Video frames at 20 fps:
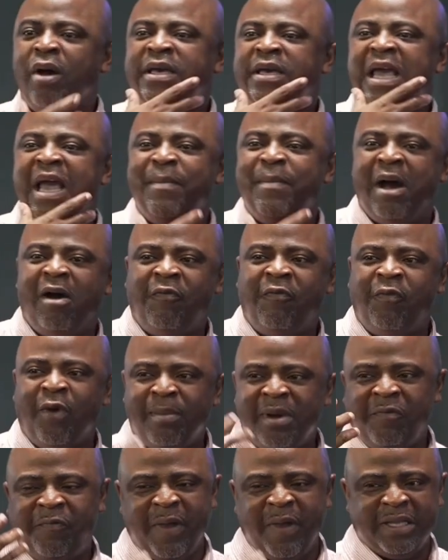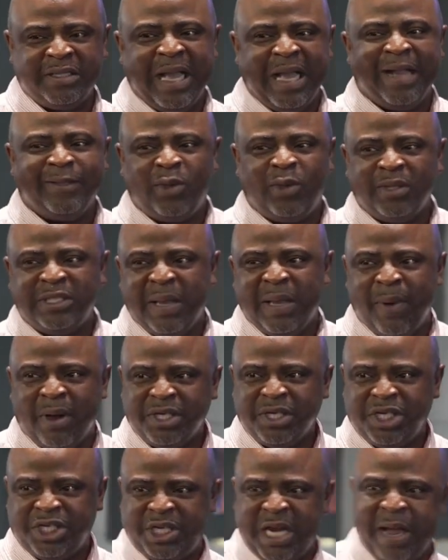Blood came out from the face. That
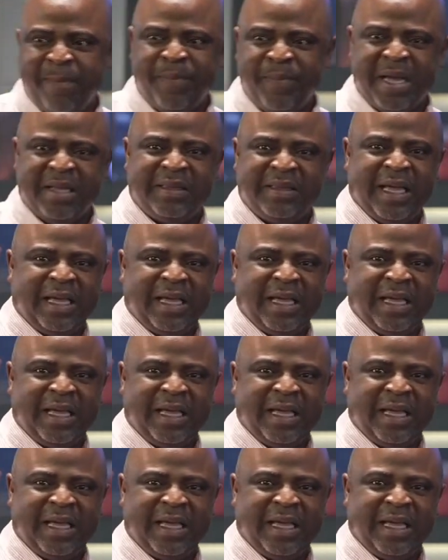talks about shame